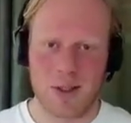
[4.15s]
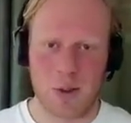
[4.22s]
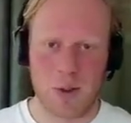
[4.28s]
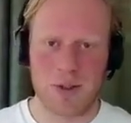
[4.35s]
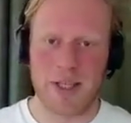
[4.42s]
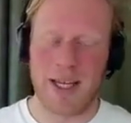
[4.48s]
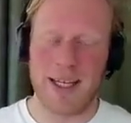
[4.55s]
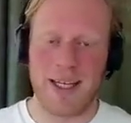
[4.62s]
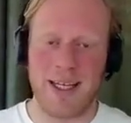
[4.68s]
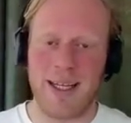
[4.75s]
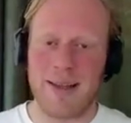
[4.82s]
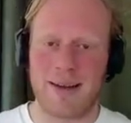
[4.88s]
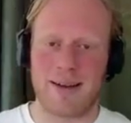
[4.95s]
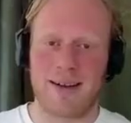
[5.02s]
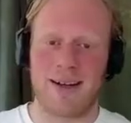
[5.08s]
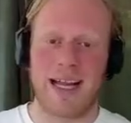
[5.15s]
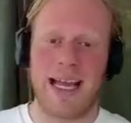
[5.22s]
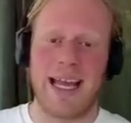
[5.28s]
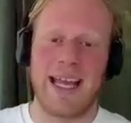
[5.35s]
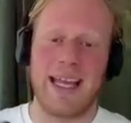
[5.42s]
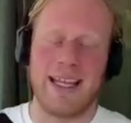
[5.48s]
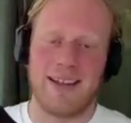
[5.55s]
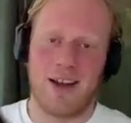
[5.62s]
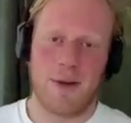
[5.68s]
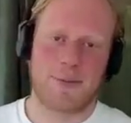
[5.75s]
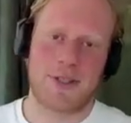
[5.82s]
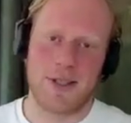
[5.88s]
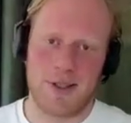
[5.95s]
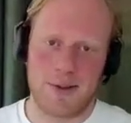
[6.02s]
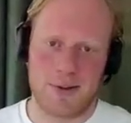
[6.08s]
contain either a
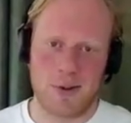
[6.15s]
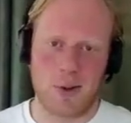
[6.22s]
upsell